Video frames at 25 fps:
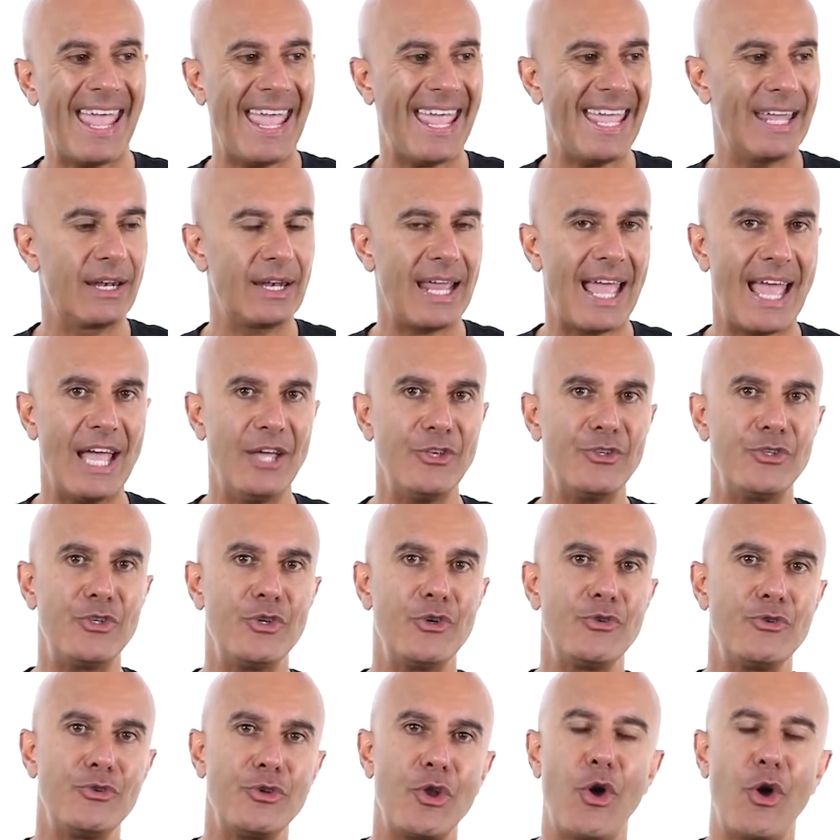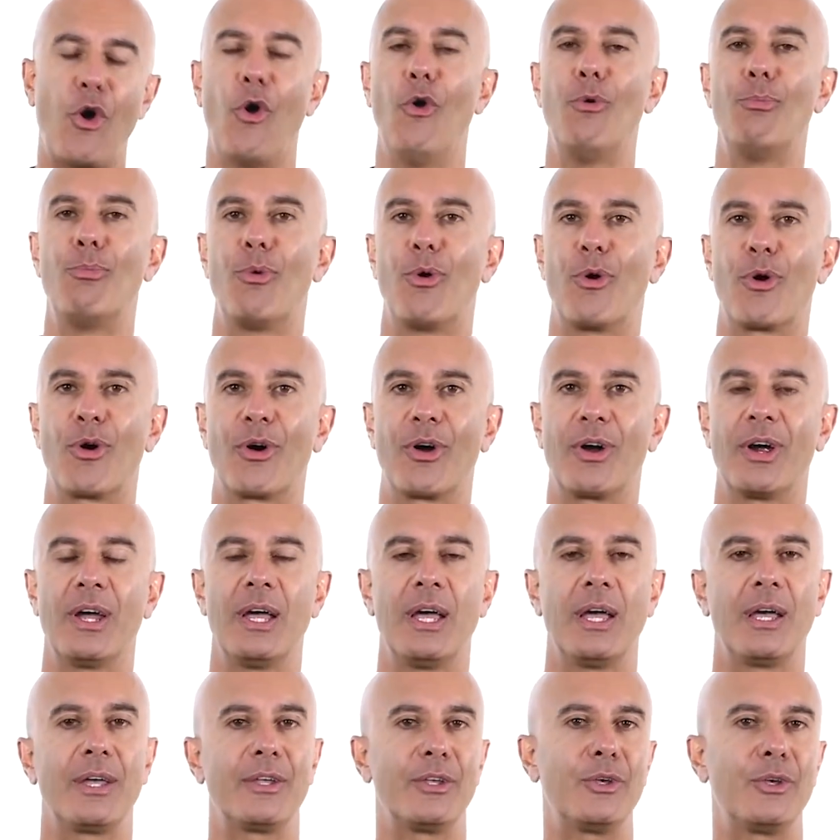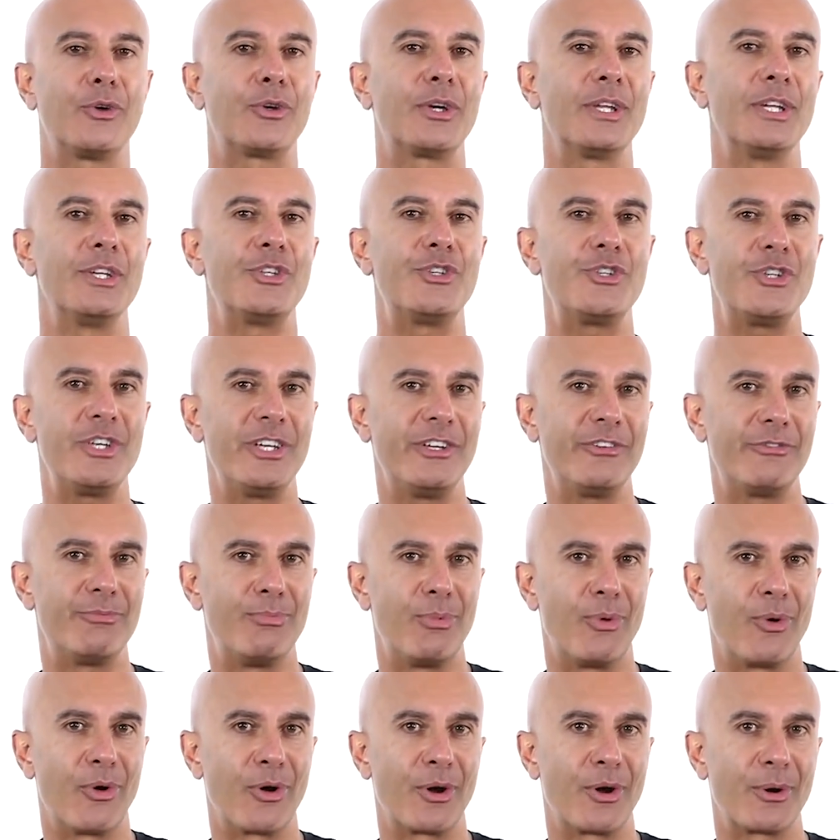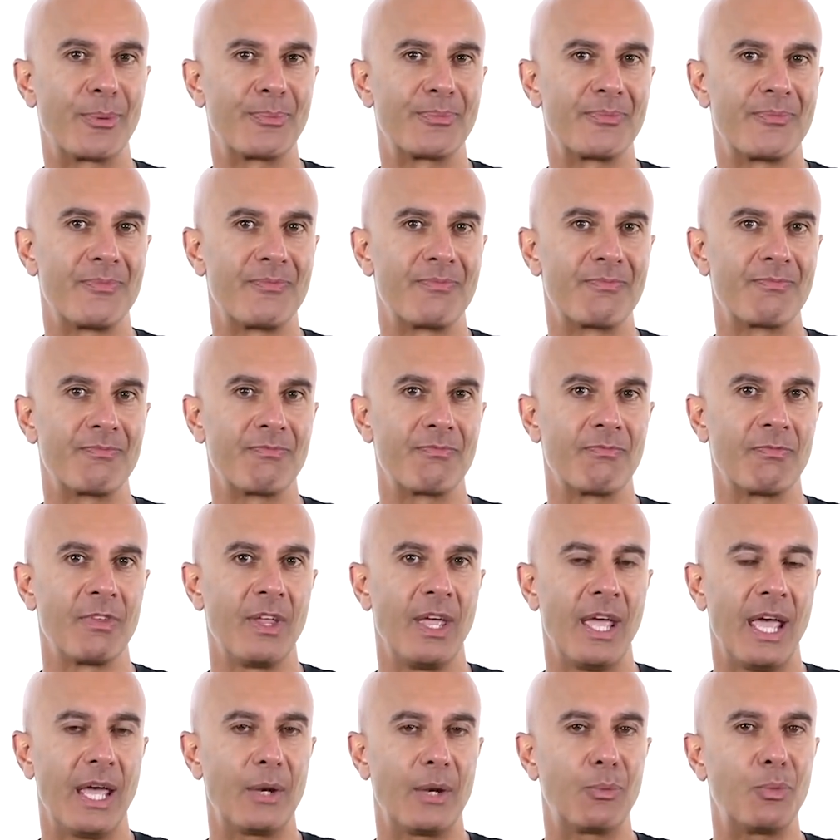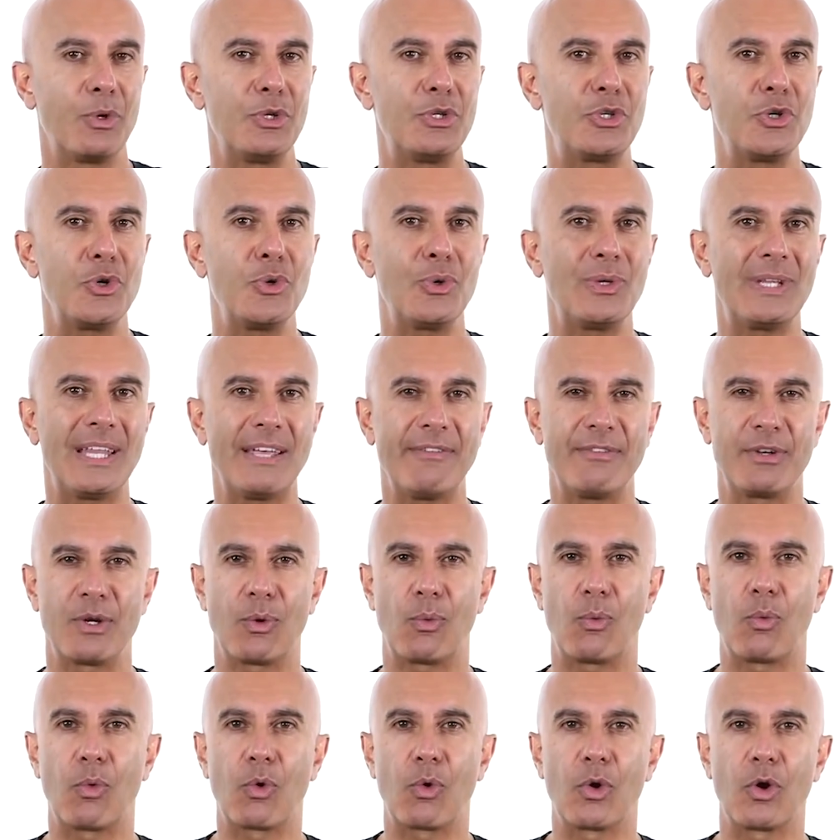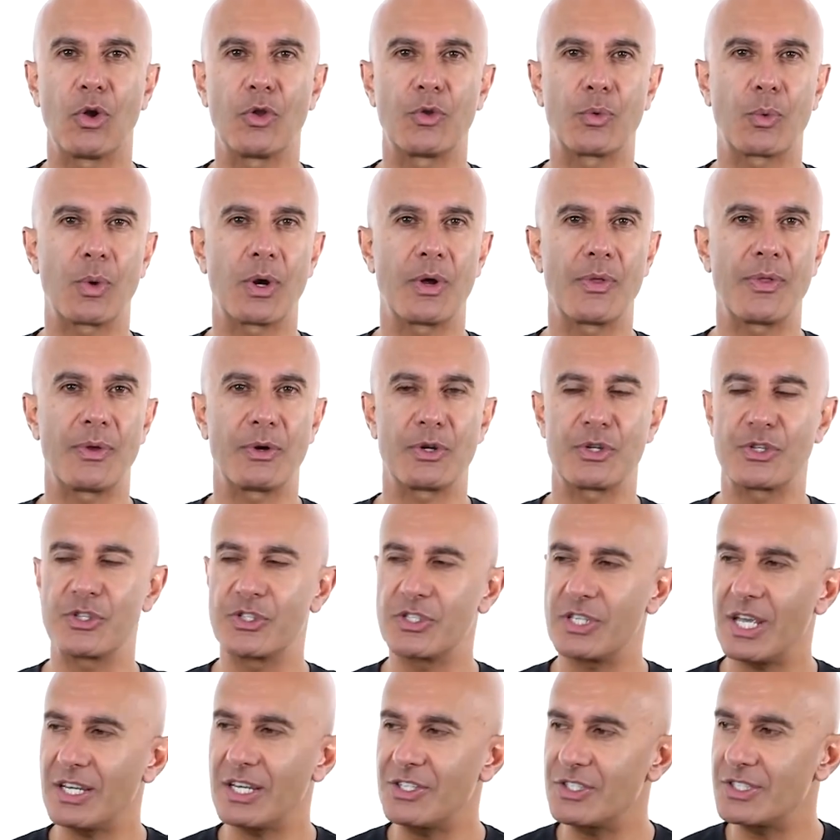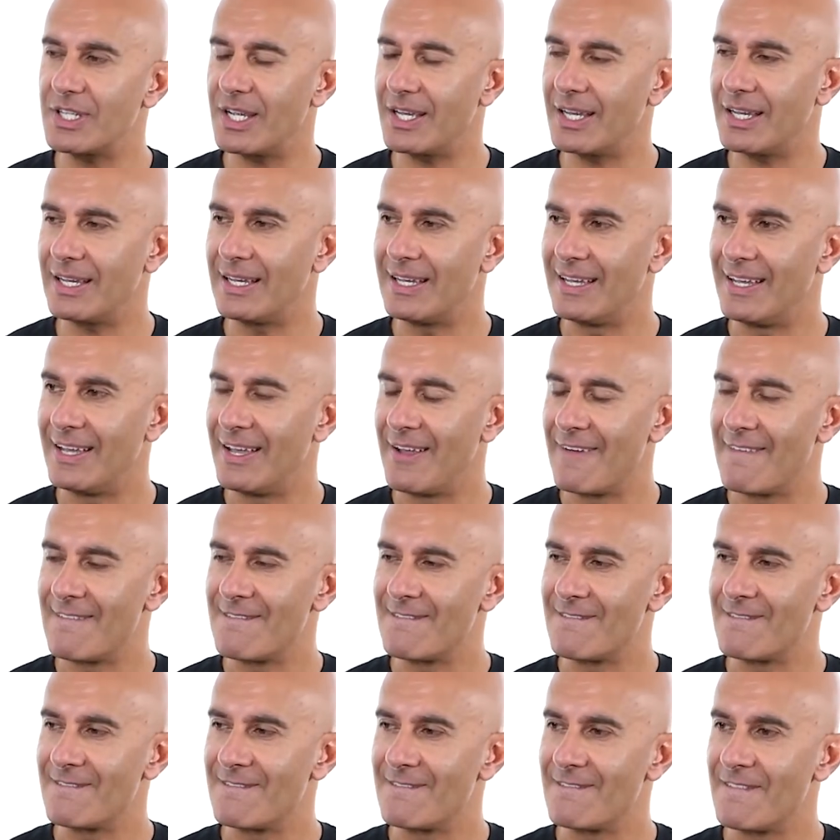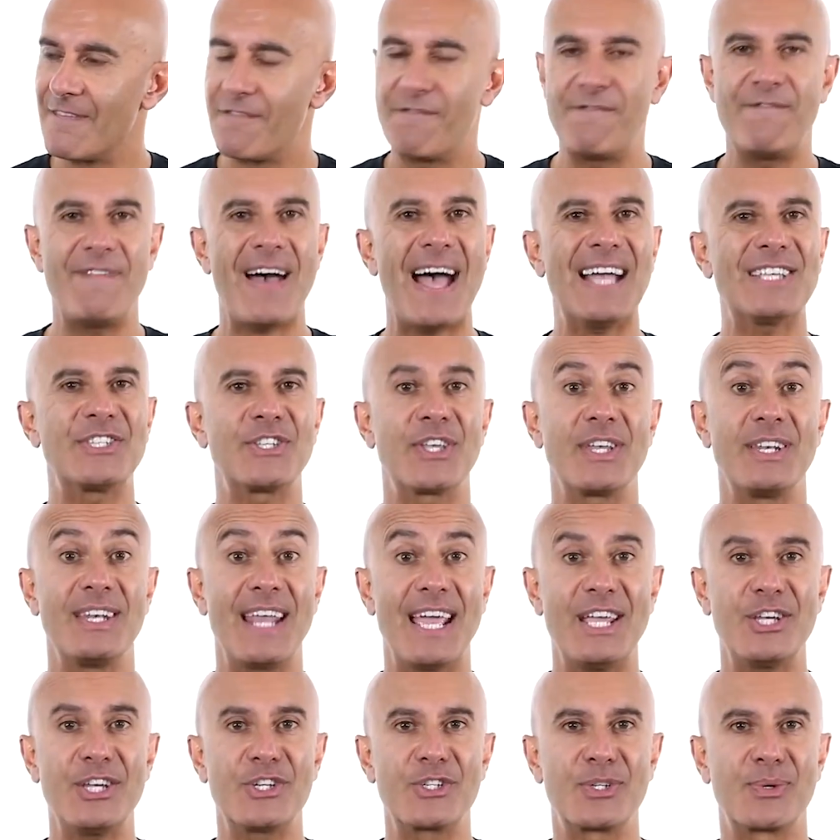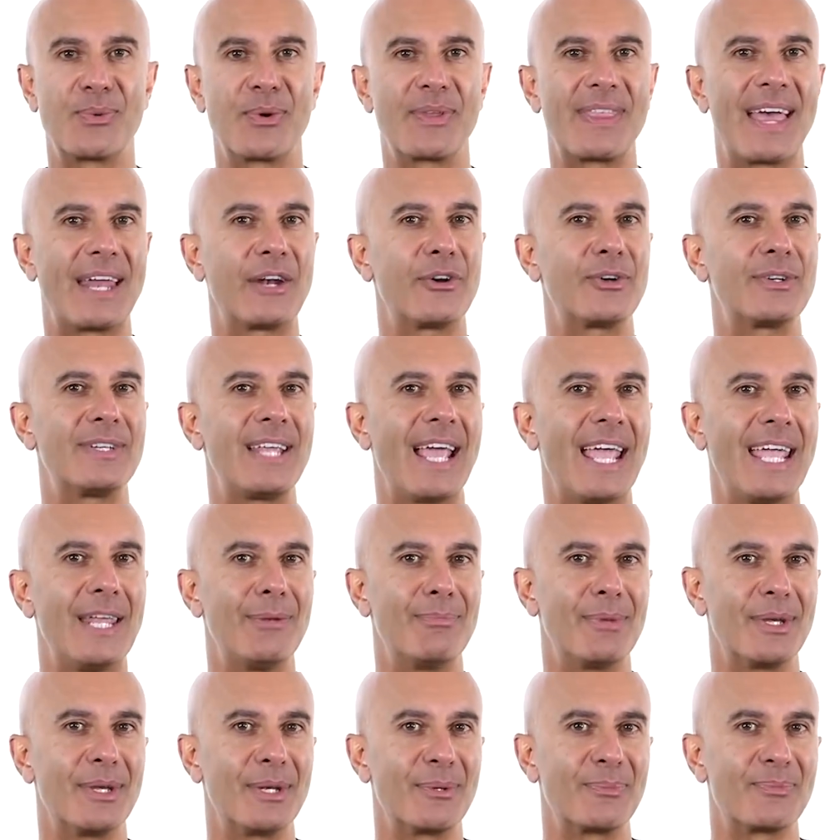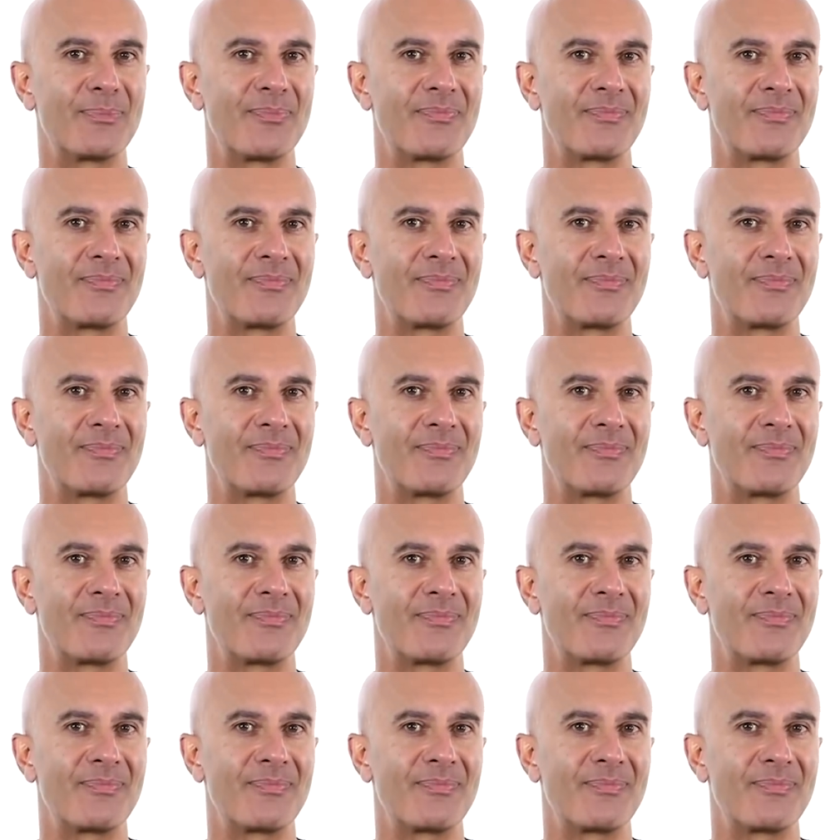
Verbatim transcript: And as you know more, you can achieve more. And we do live in a world where there is such a fascination with entertainment,